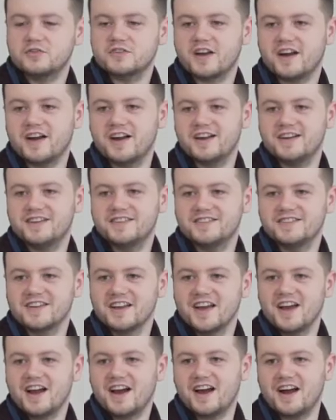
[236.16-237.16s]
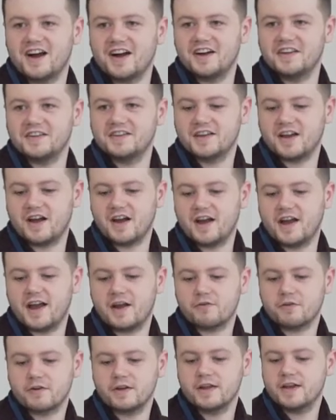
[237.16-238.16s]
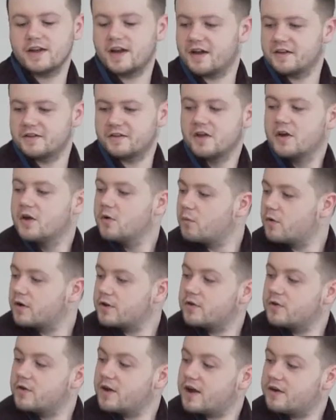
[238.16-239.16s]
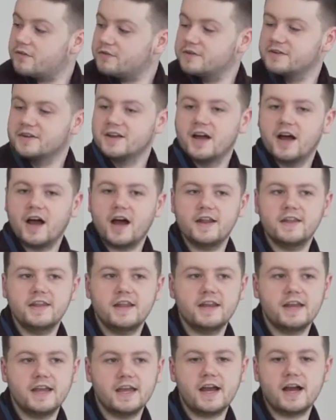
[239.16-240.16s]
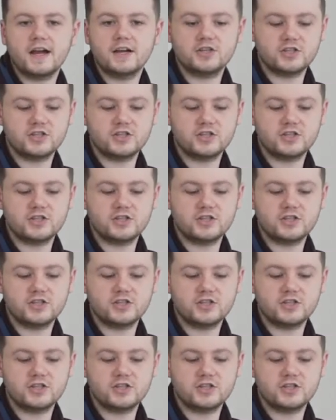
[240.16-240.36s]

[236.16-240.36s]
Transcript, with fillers: well-being practitioners, positions on professional training programs for clinical